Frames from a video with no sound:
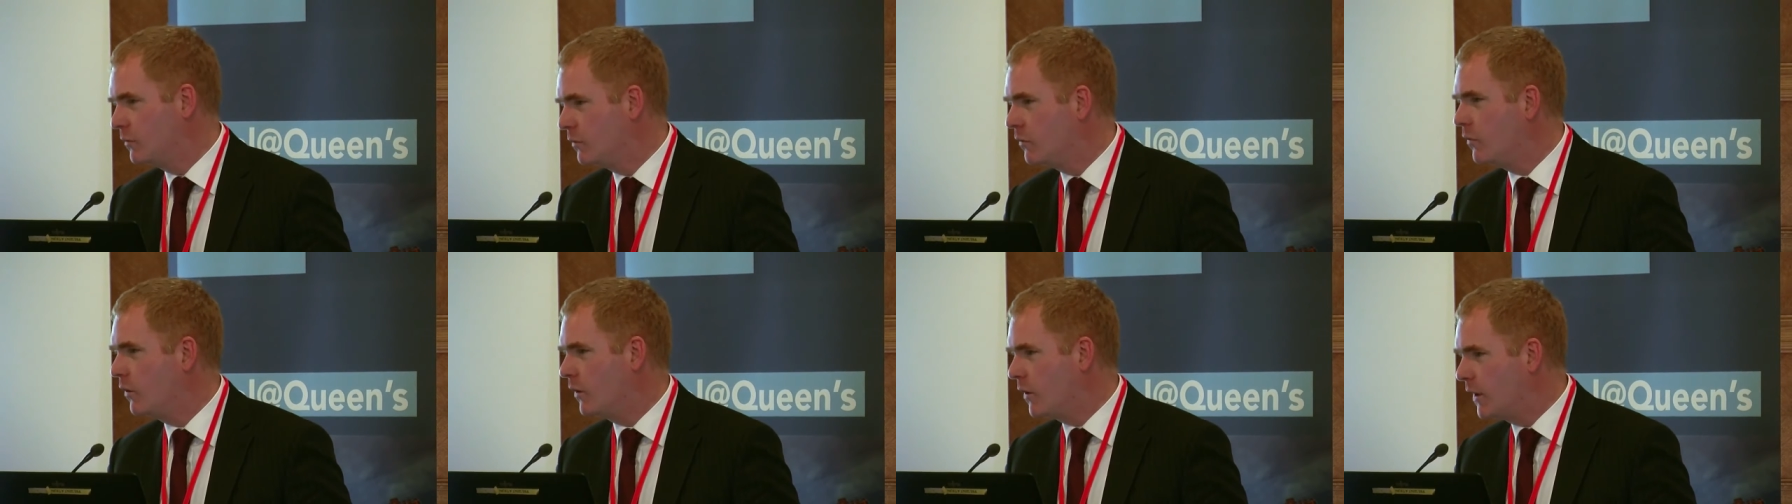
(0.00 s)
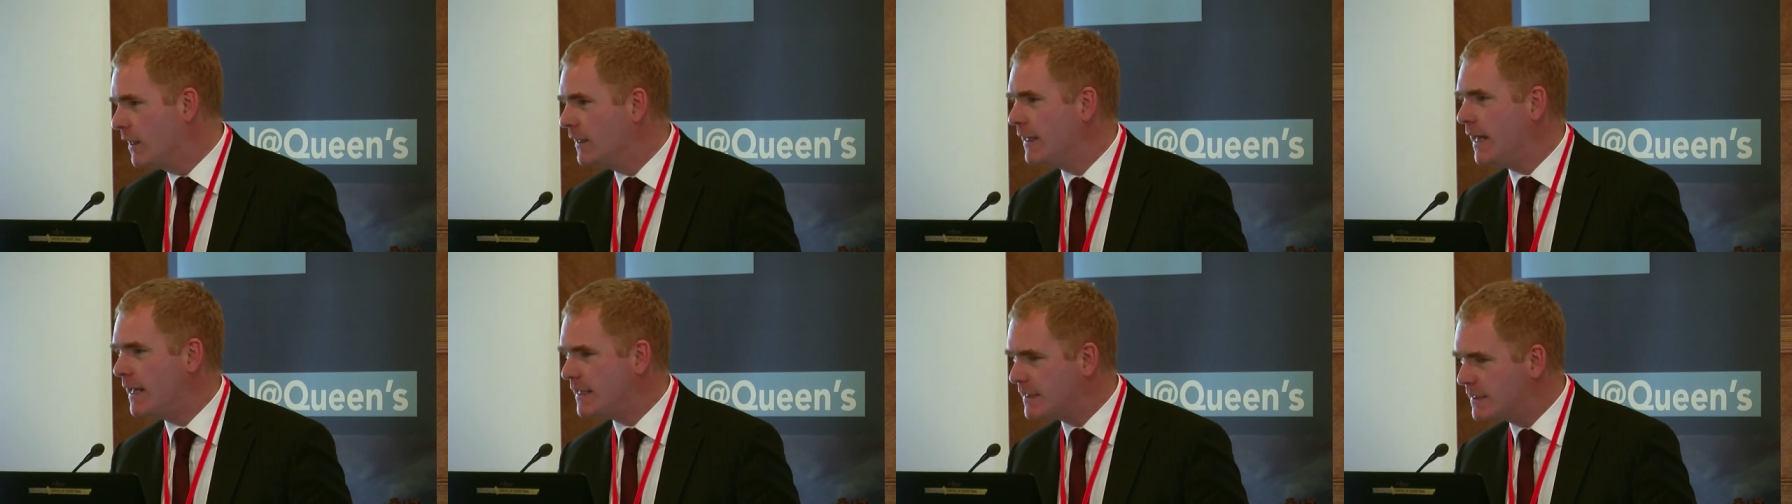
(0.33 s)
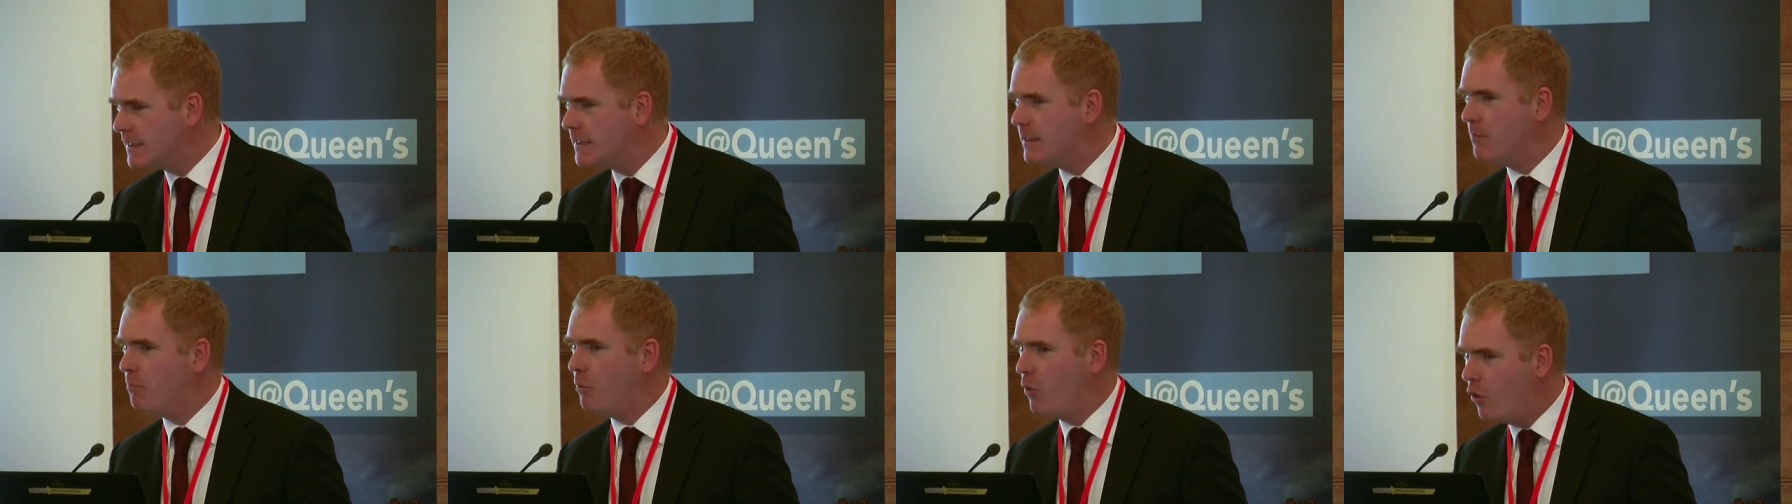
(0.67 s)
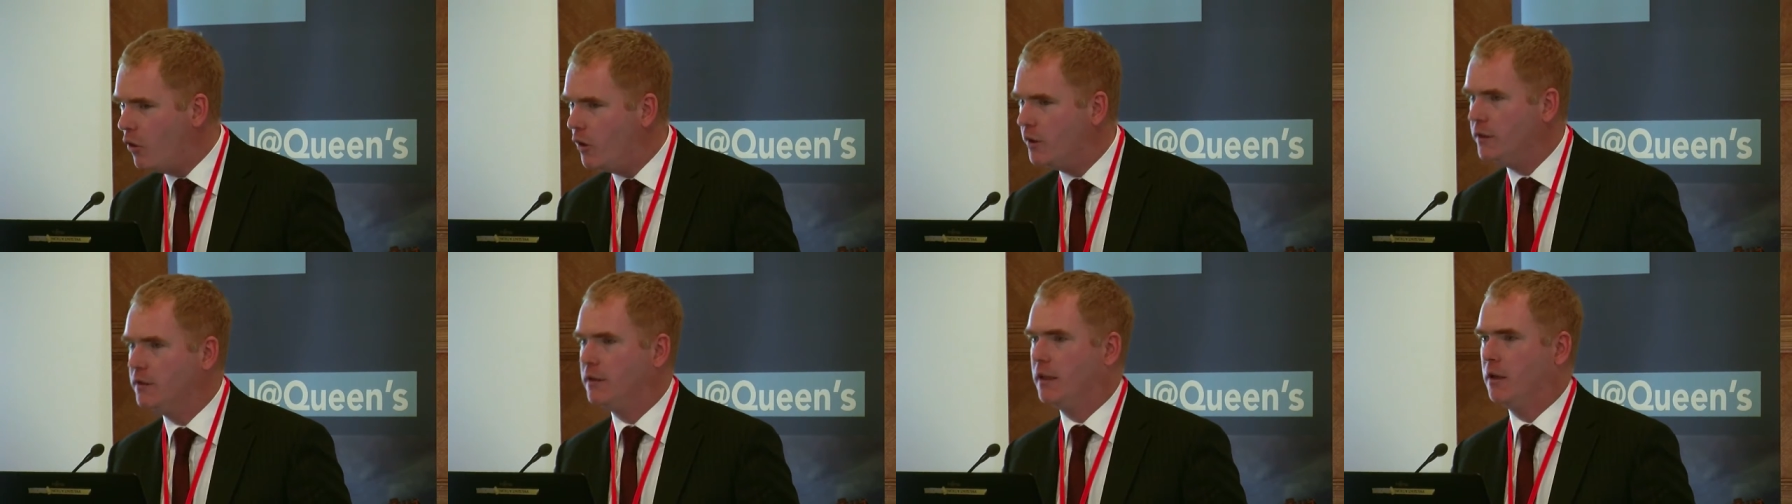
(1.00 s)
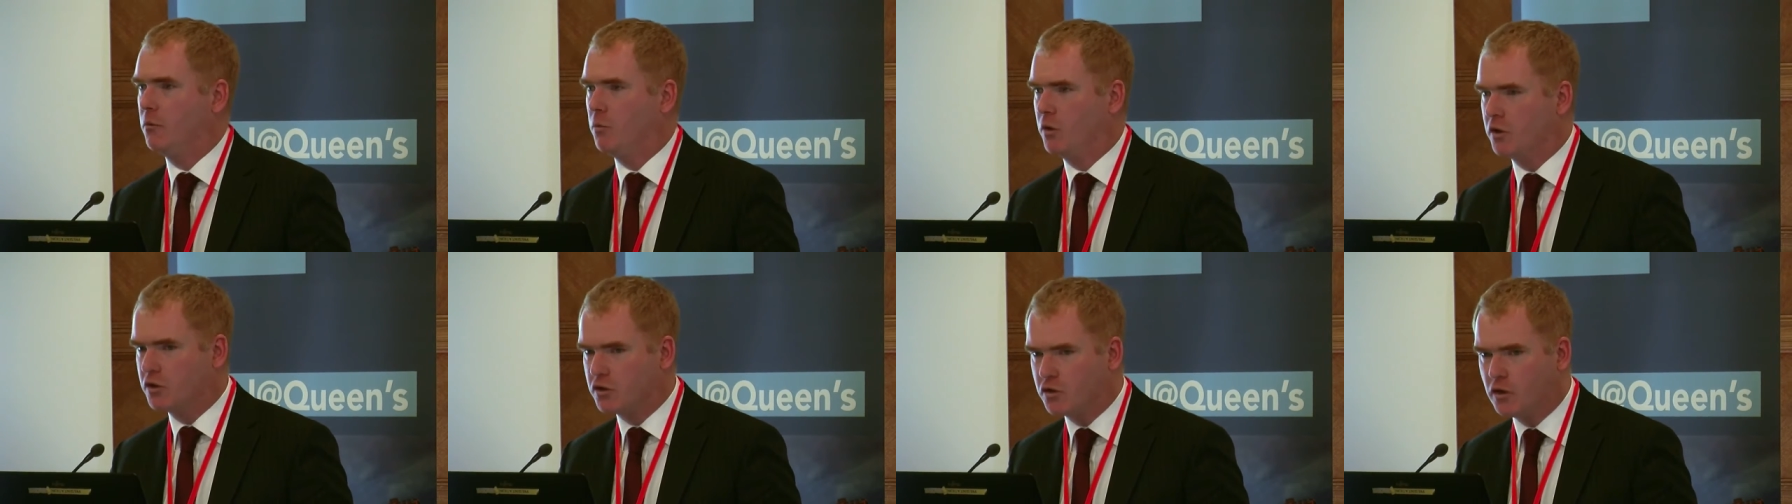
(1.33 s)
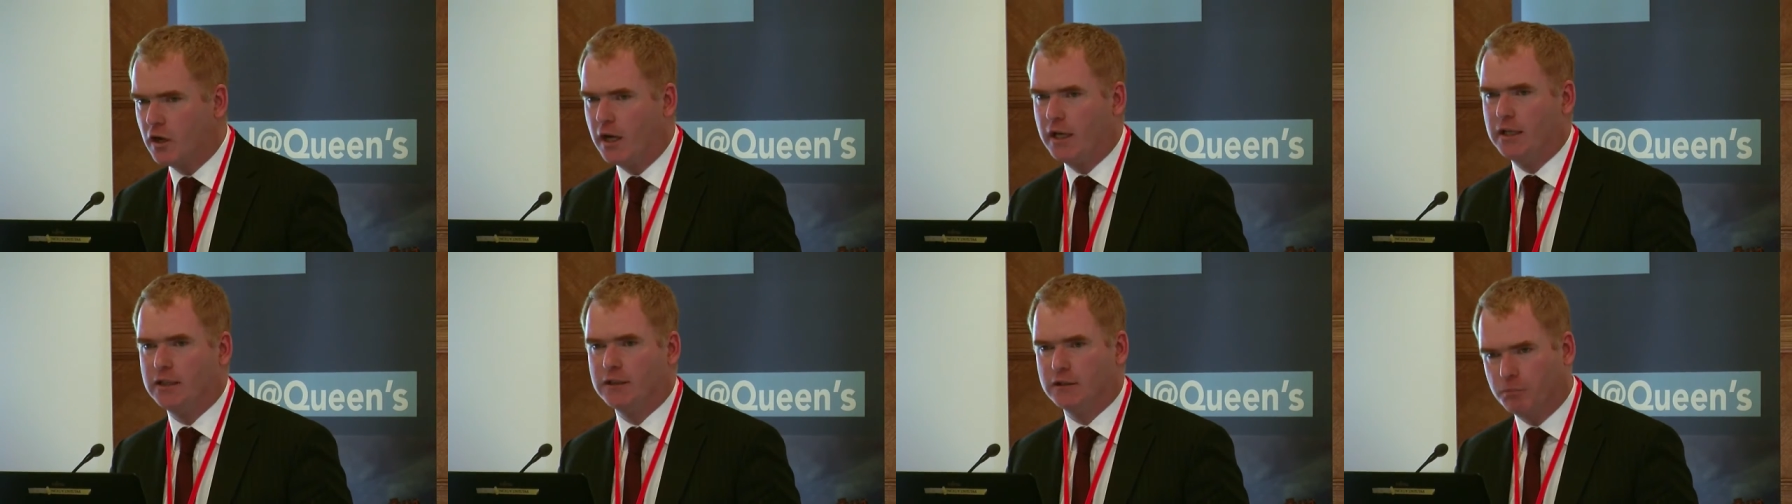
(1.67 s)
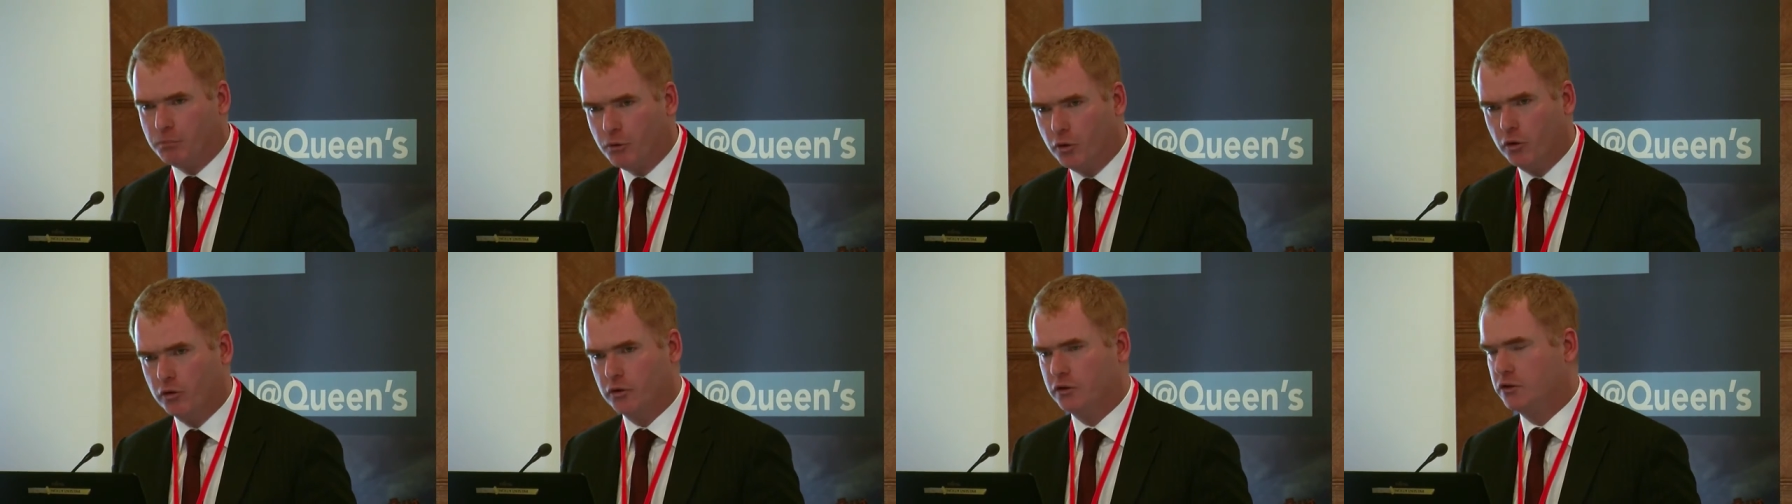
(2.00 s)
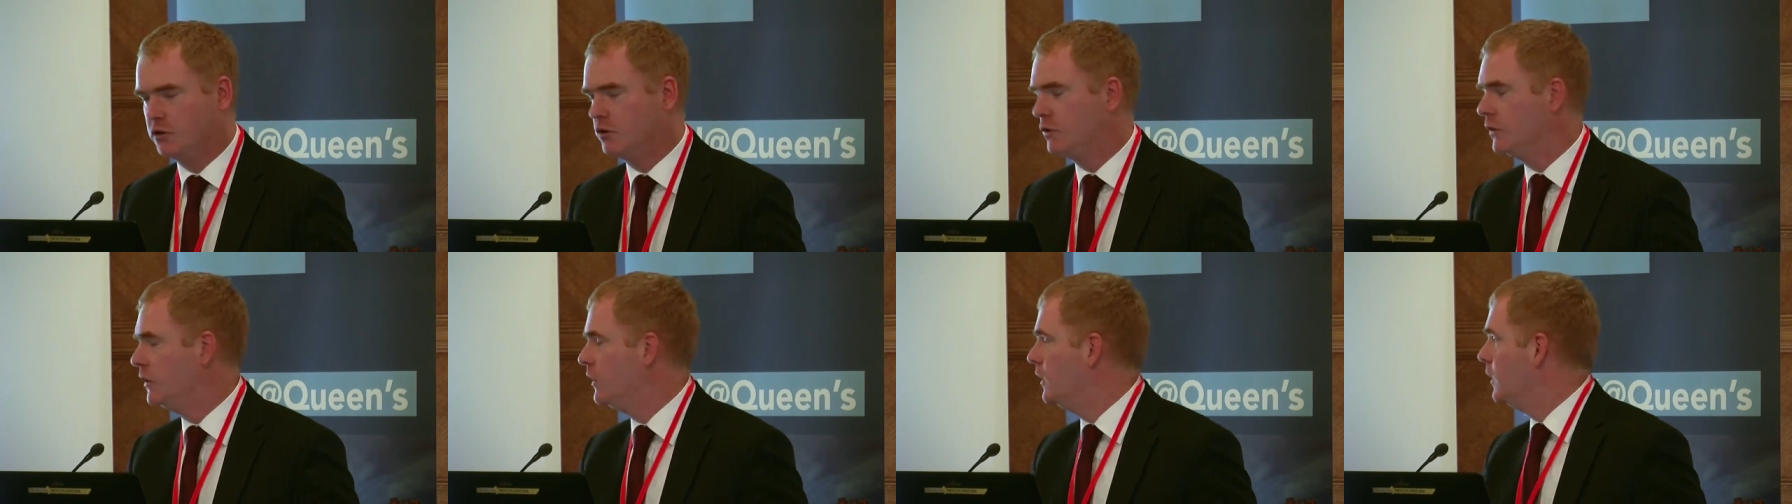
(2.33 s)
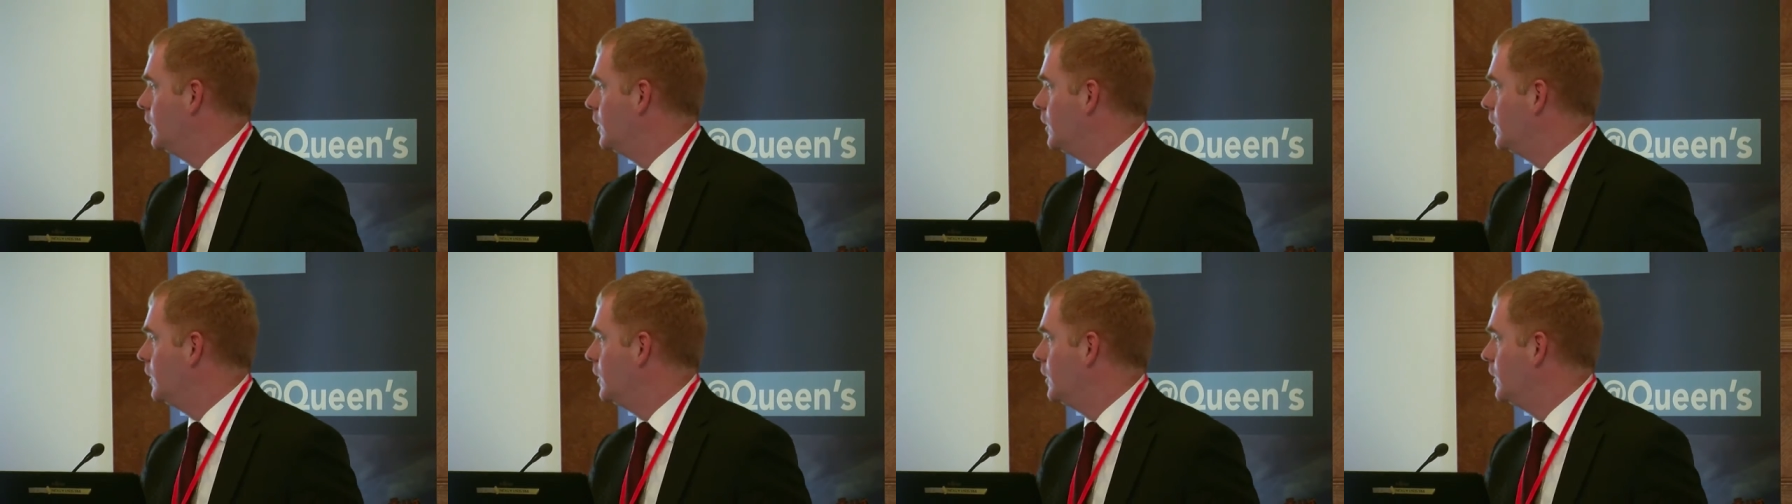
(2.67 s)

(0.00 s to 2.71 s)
Okay, that's the point that we're trying to push.